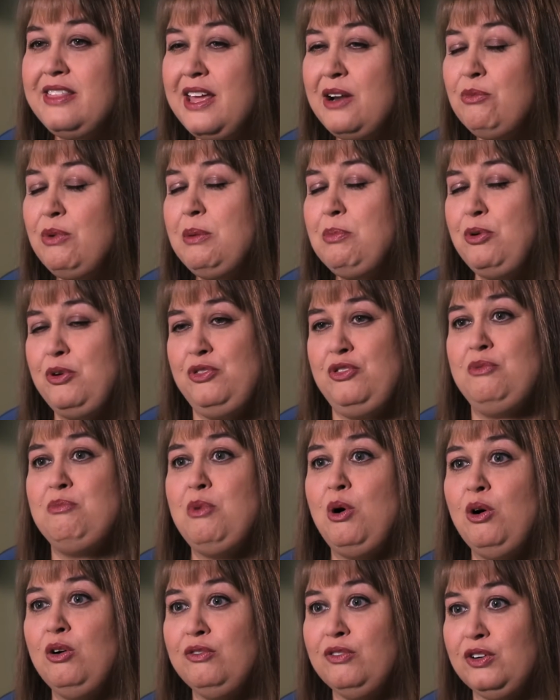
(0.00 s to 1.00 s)
then we put
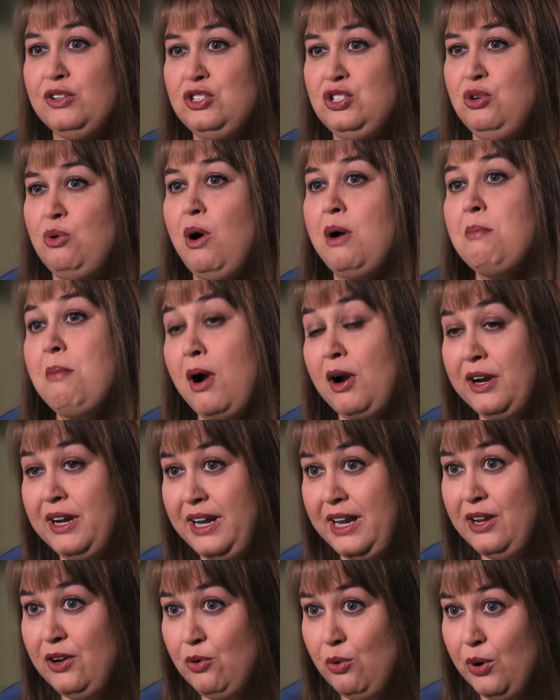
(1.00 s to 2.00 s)
them over to our
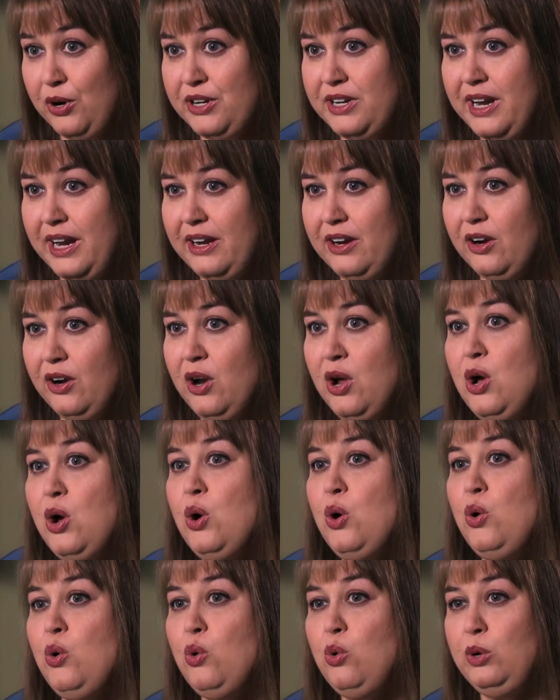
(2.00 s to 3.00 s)
marketing coordinator
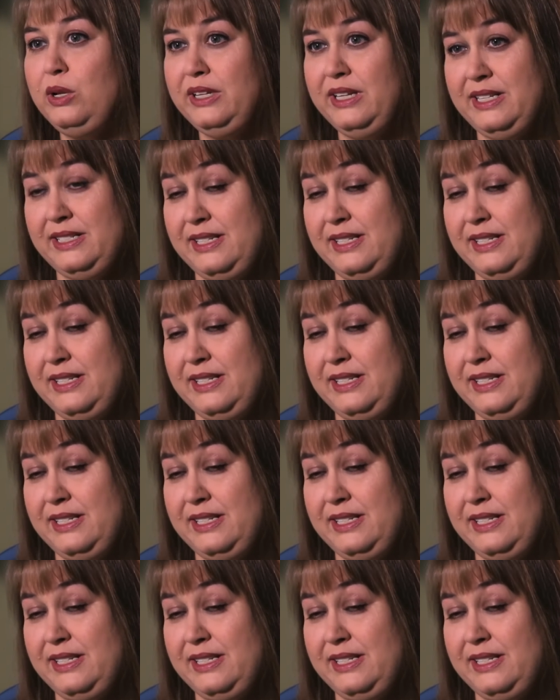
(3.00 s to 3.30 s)
who will